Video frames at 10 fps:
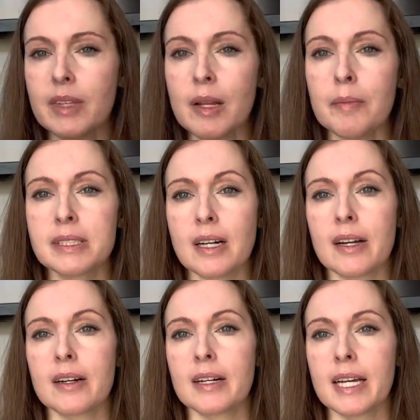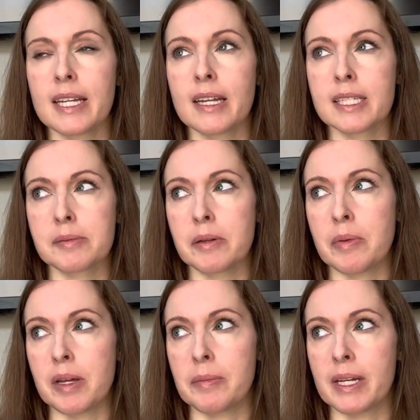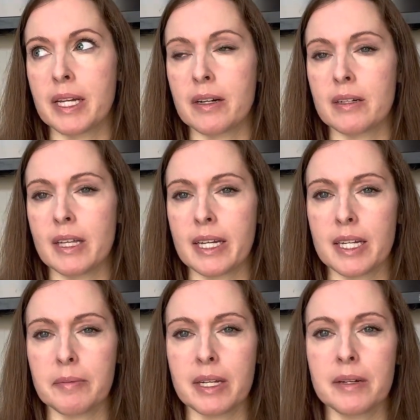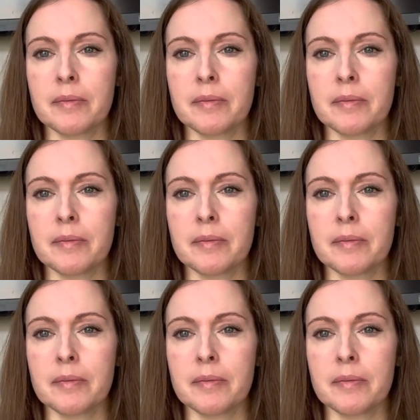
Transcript: My daughter and husband will probably be here like any minute.